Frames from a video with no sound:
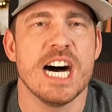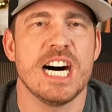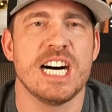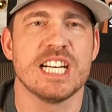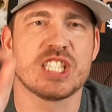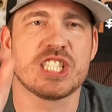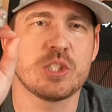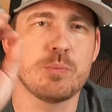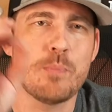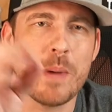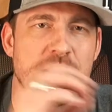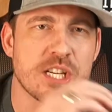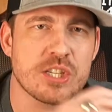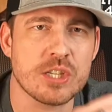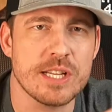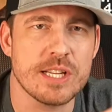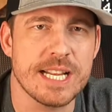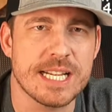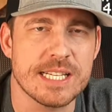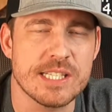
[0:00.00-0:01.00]

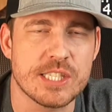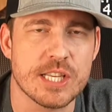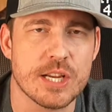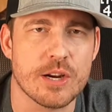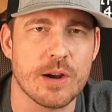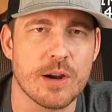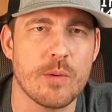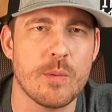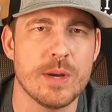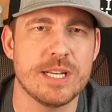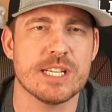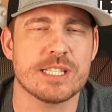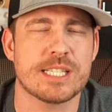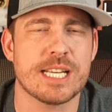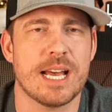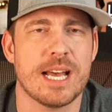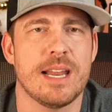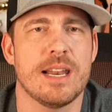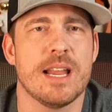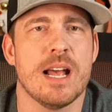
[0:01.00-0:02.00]
Especially considering we just
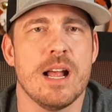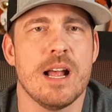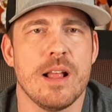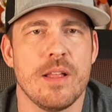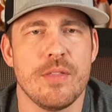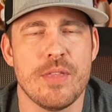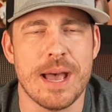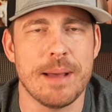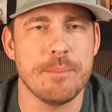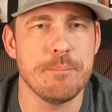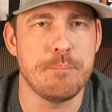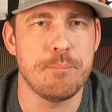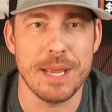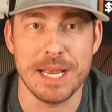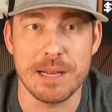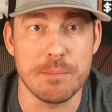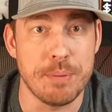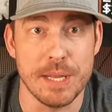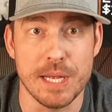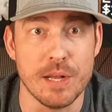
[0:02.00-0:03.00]
had that
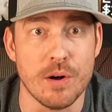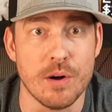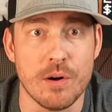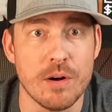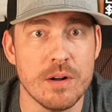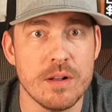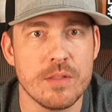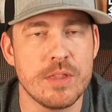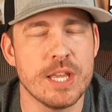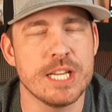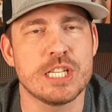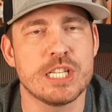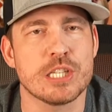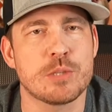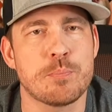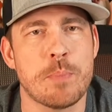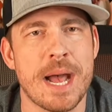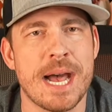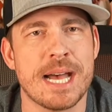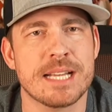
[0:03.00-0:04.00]
big bill that
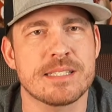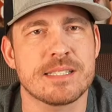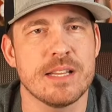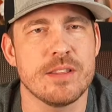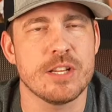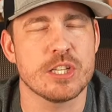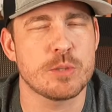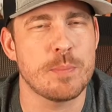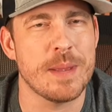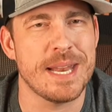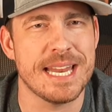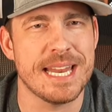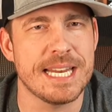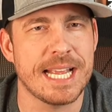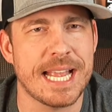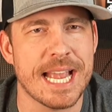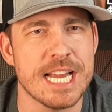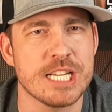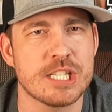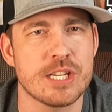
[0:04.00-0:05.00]
just passed, and there's been
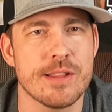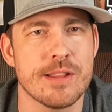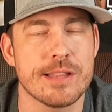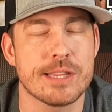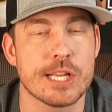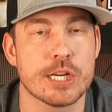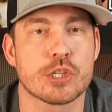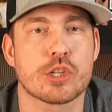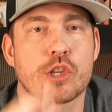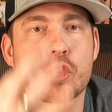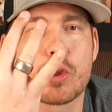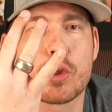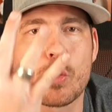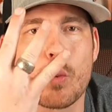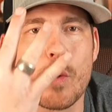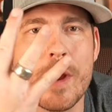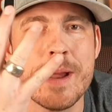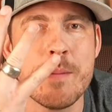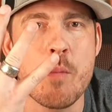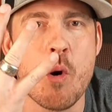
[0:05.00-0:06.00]
indication that there's
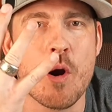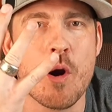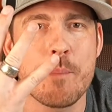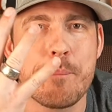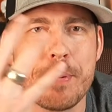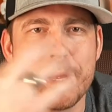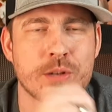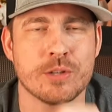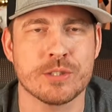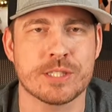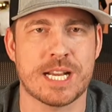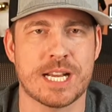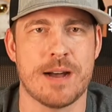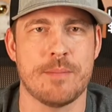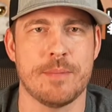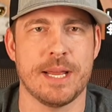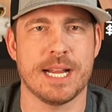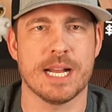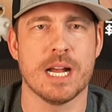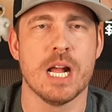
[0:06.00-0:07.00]
3 more bills
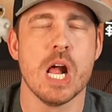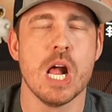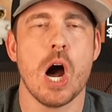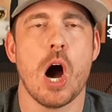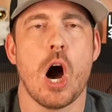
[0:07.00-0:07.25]
coming,